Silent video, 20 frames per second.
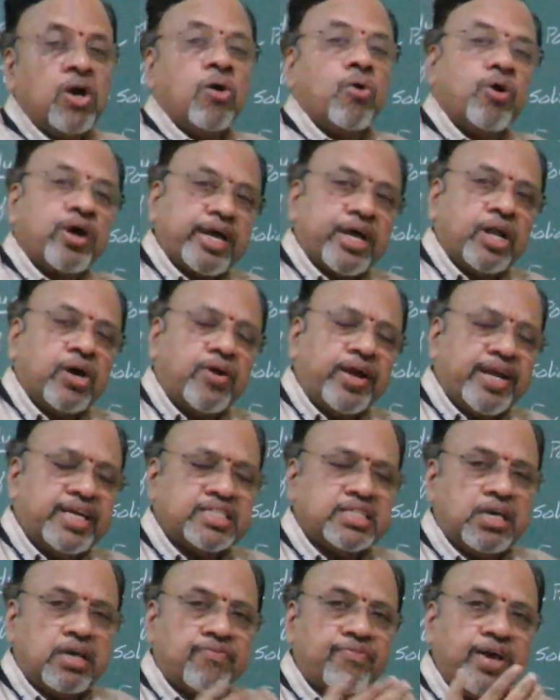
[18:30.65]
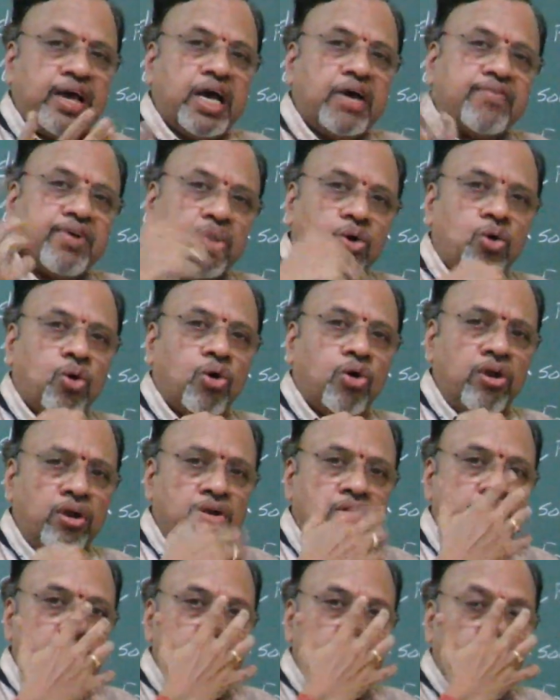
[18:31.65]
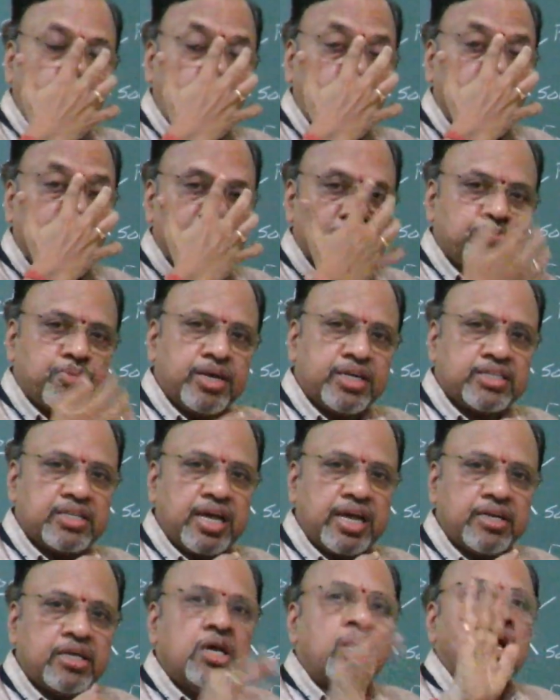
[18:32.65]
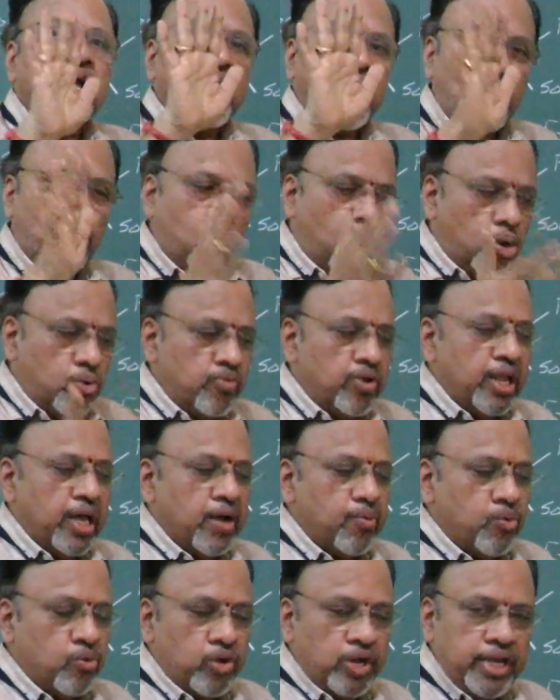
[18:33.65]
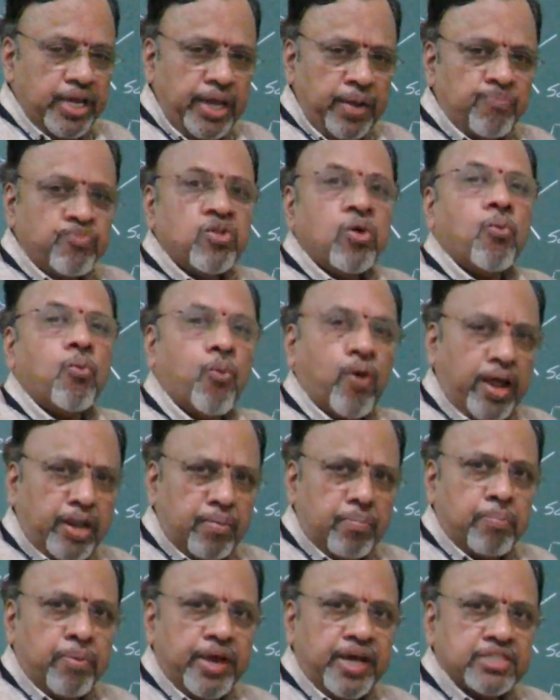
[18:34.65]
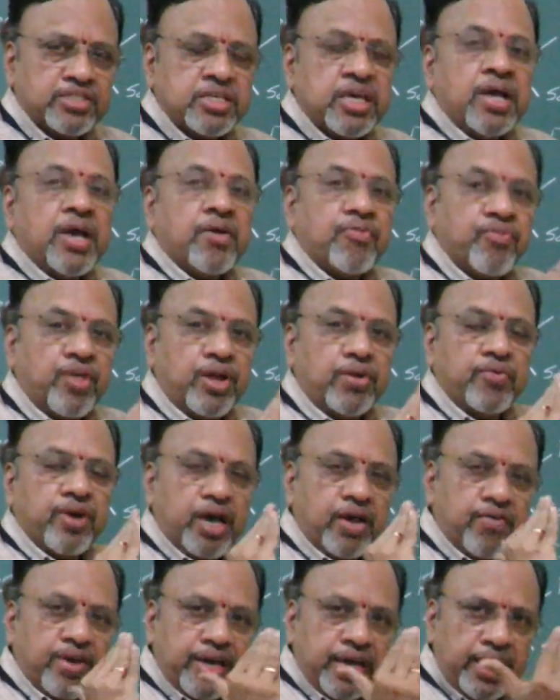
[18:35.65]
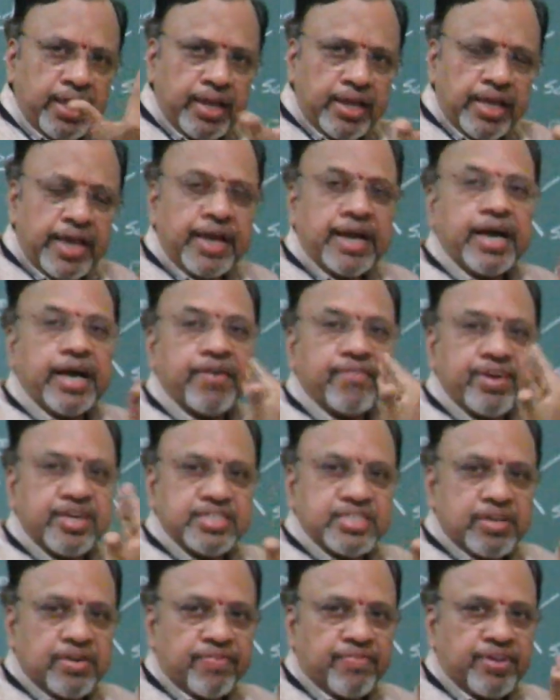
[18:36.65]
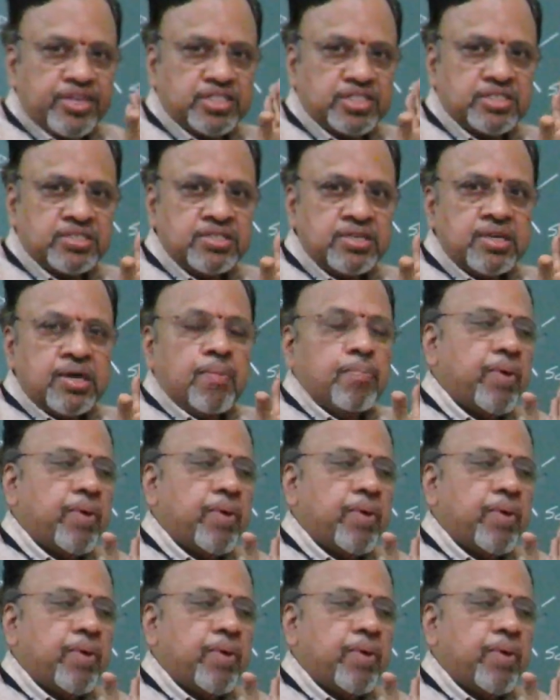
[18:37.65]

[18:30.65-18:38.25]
Okay, now let us say if I have a cone, what do you expect? That a cone will have only one base, then you have again a curved surface.